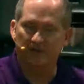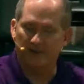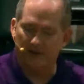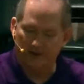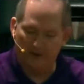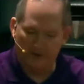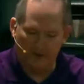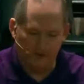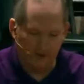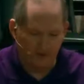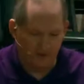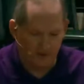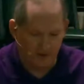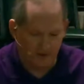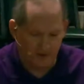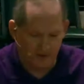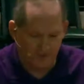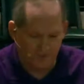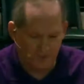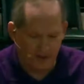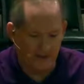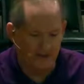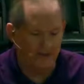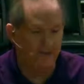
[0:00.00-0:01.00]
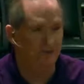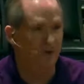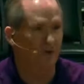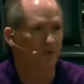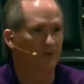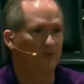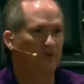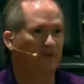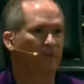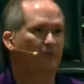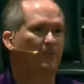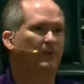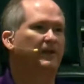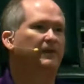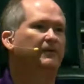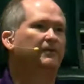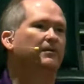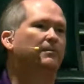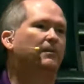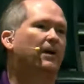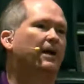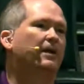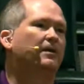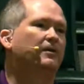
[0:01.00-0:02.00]
You know, there are Mike Joneses, but
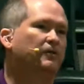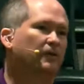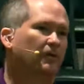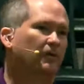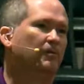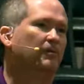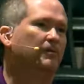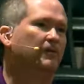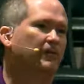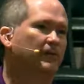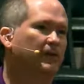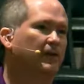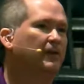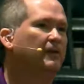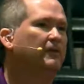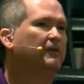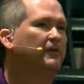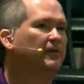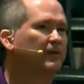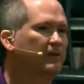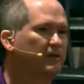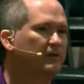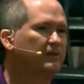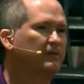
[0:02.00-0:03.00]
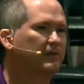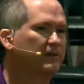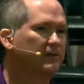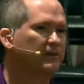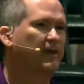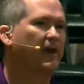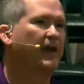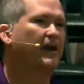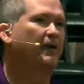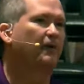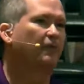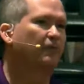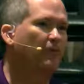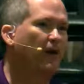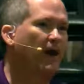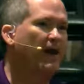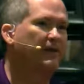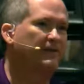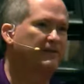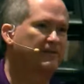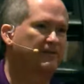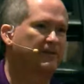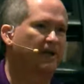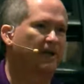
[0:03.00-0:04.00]
even Mike Jones needs to take a
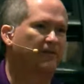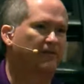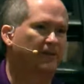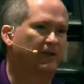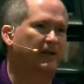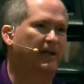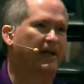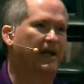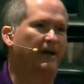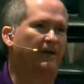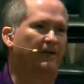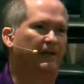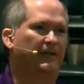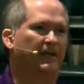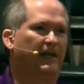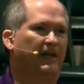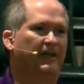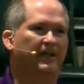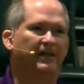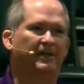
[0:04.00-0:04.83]
rest every now and then.